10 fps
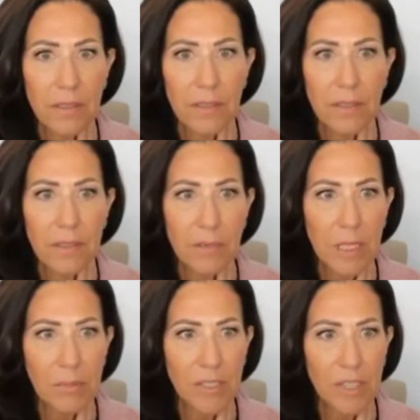
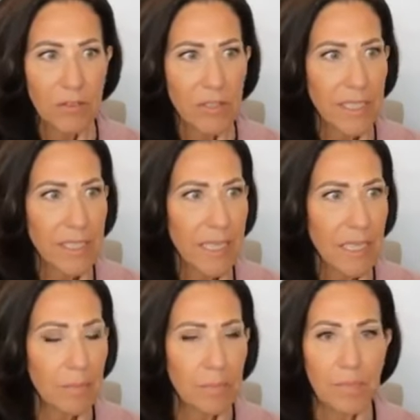Sometimes it shows the
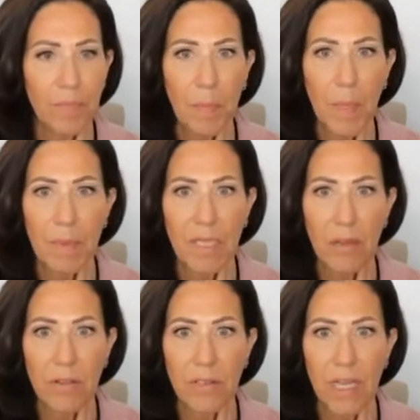name, but
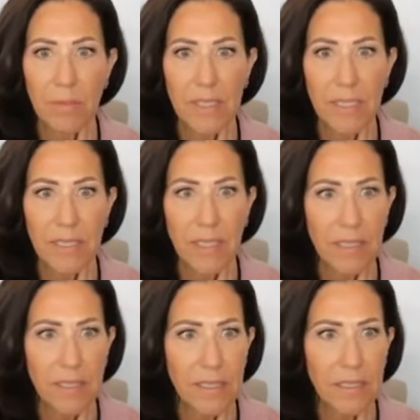other times it
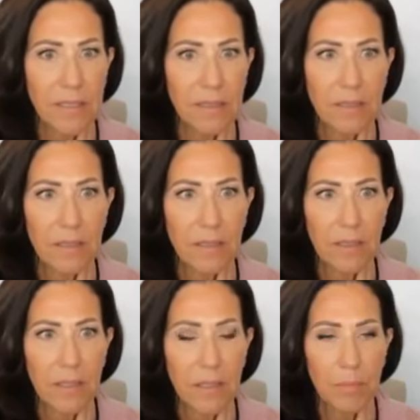doesn't.
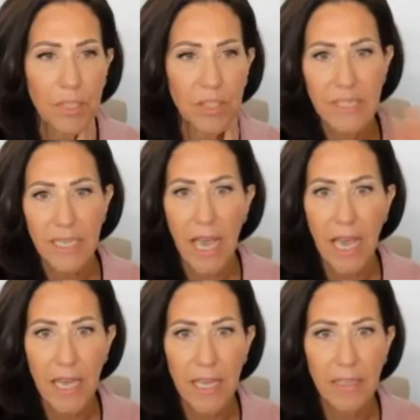But just say,
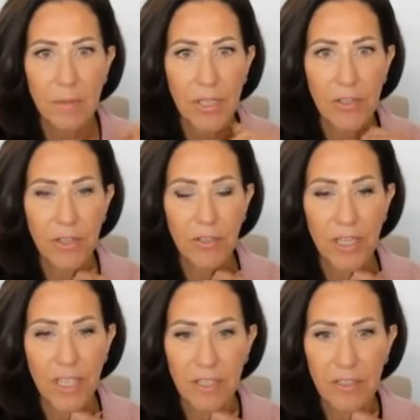hey, let me know you're
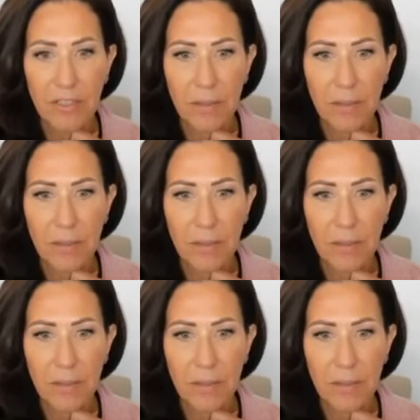here.